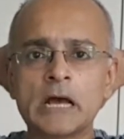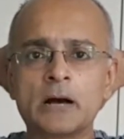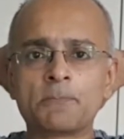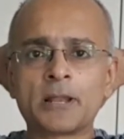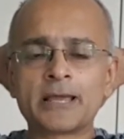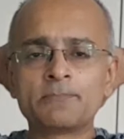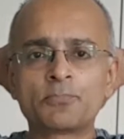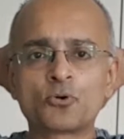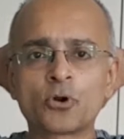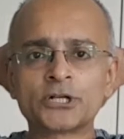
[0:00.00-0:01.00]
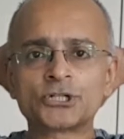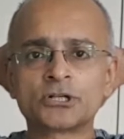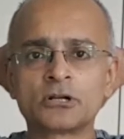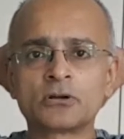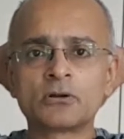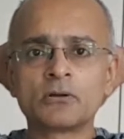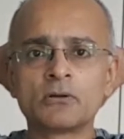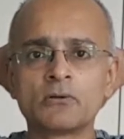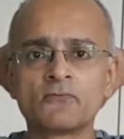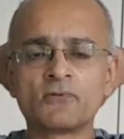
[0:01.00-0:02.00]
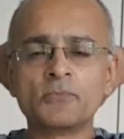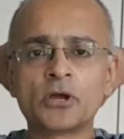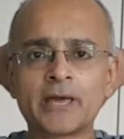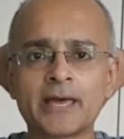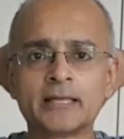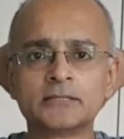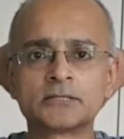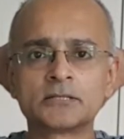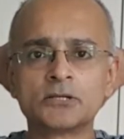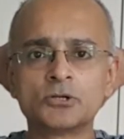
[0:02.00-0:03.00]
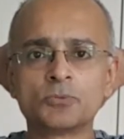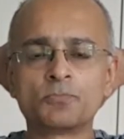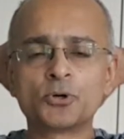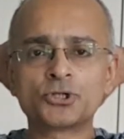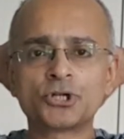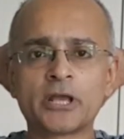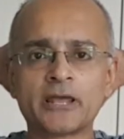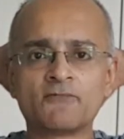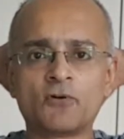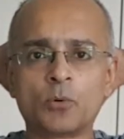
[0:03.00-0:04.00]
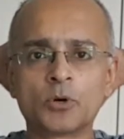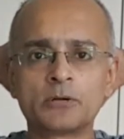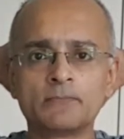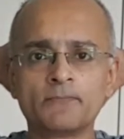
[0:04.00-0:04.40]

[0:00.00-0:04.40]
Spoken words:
apply pressure from your hands to push your head forward.